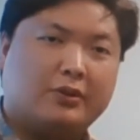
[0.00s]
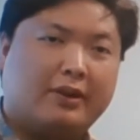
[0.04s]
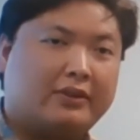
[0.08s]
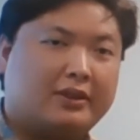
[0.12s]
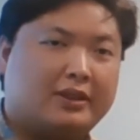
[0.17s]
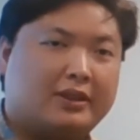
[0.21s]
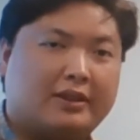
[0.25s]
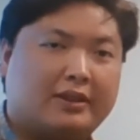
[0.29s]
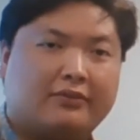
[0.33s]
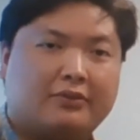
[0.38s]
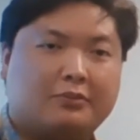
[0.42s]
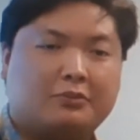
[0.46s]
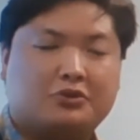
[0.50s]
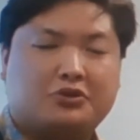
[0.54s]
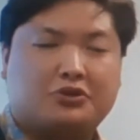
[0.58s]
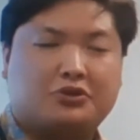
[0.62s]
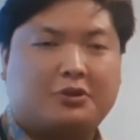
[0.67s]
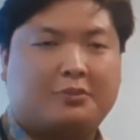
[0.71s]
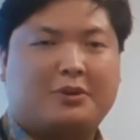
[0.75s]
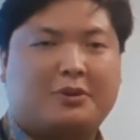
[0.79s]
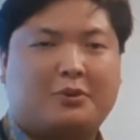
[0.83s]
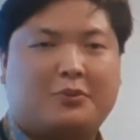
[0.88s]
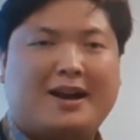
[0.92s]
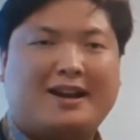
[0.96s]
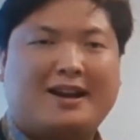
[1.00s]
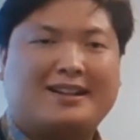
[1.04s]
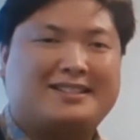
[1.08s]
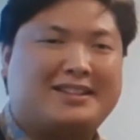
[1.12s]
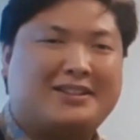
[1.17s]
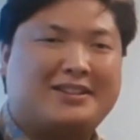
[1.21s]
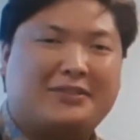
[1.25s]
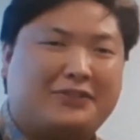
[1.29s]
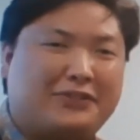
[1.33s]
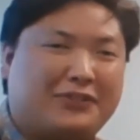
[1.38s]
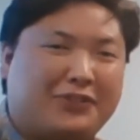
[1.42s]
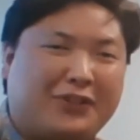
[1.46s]
we do everything from stripping,
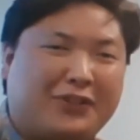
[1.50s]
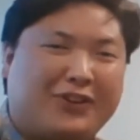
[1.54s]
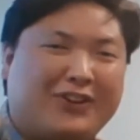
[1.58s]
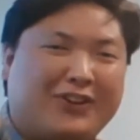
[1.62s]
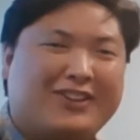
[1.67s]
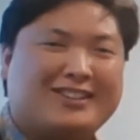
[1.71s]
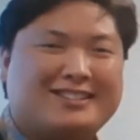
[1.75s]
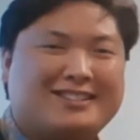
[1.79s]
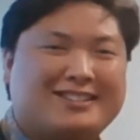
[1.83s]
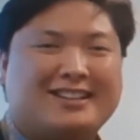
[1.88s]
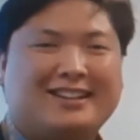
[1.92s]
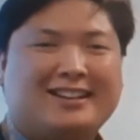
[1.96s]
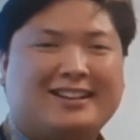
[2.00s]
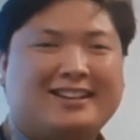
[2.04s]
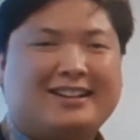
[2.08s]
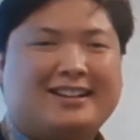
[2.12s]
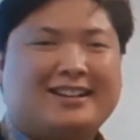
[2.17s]
waxing floors